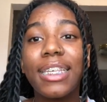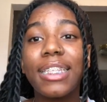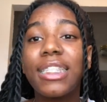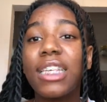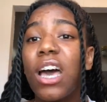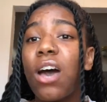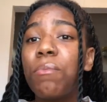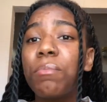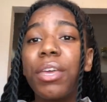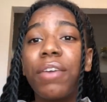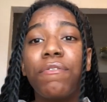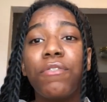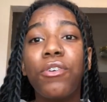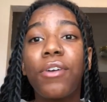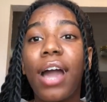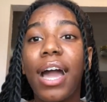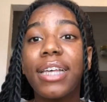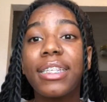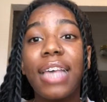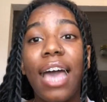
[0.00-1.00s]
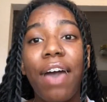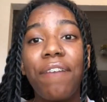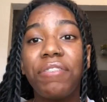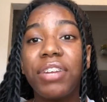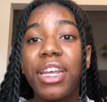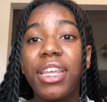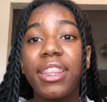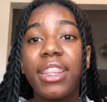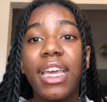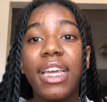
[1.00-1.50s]
and tell me if you guys have
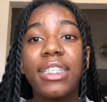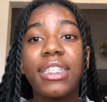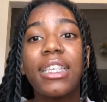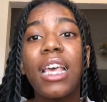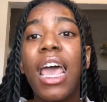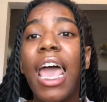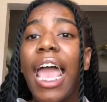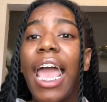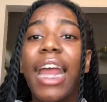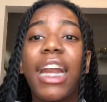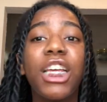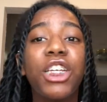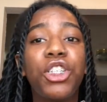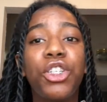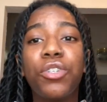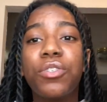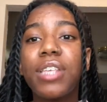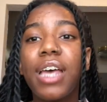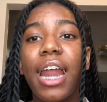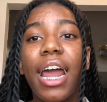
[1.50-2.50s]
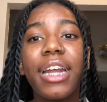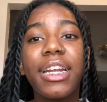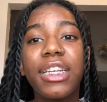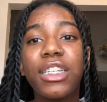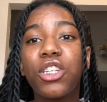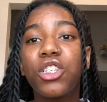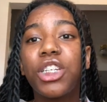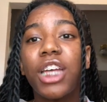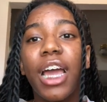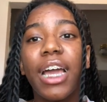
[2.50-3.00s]
any shoes that I
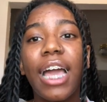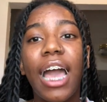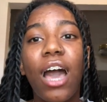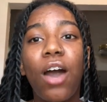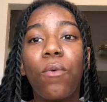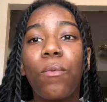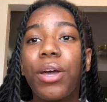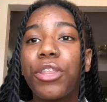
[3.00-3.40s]
need to check out,